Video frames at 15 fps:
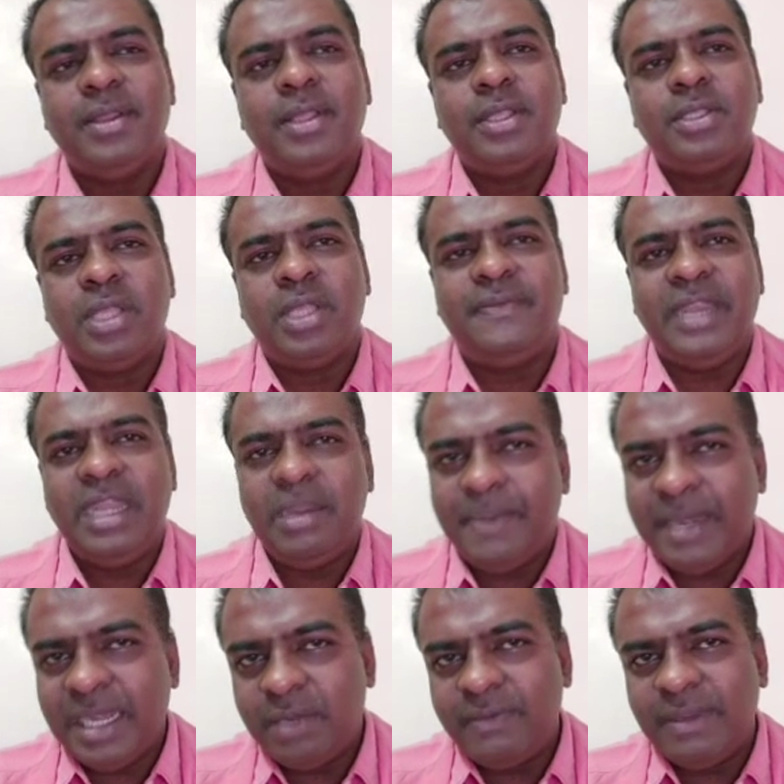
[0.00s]
So if
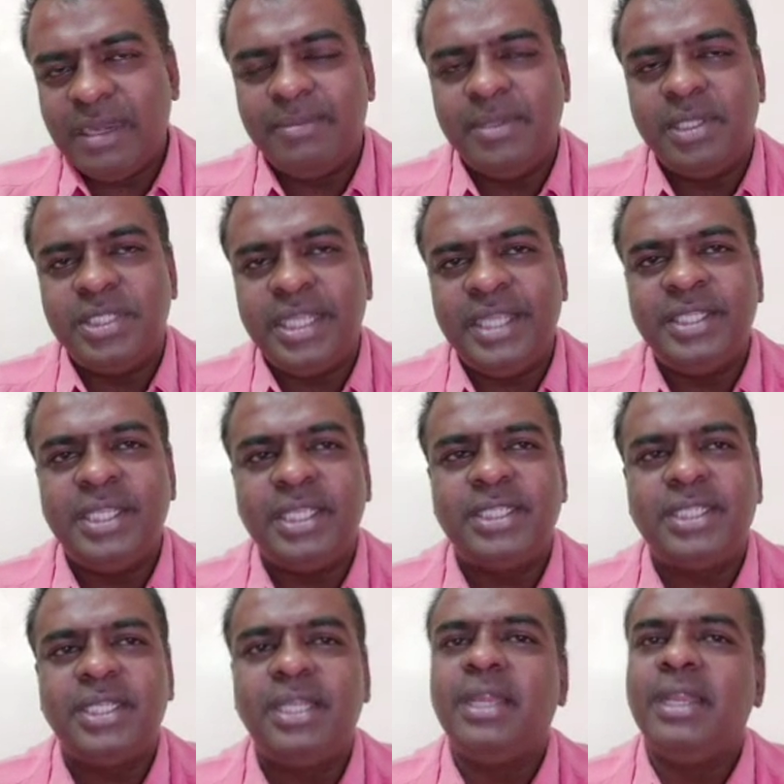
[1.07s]
independent variable changes,